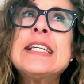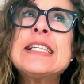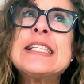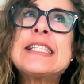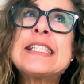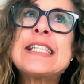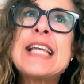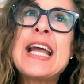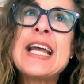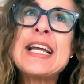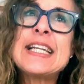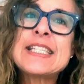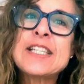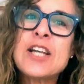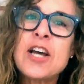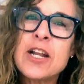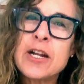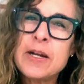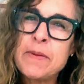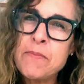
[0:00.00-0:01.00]
say it's
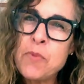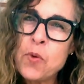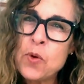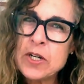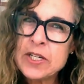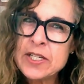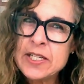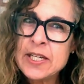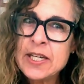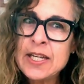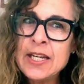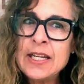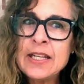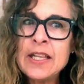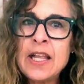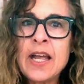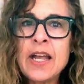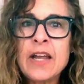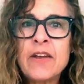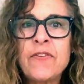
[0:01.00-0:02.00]
got a more
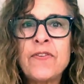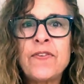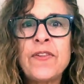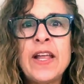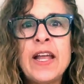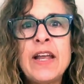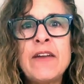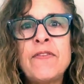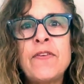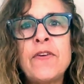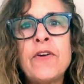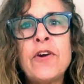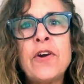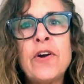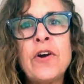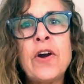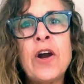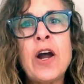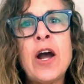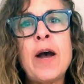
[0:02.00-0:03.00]
tea-like
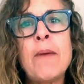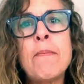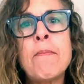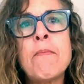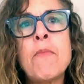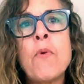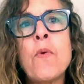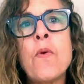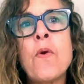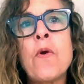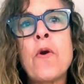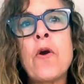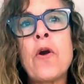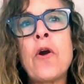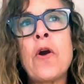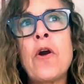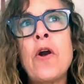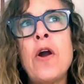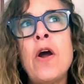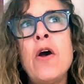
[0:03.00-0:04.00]
flavor, a
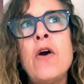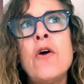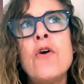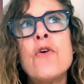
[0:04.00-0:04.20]
more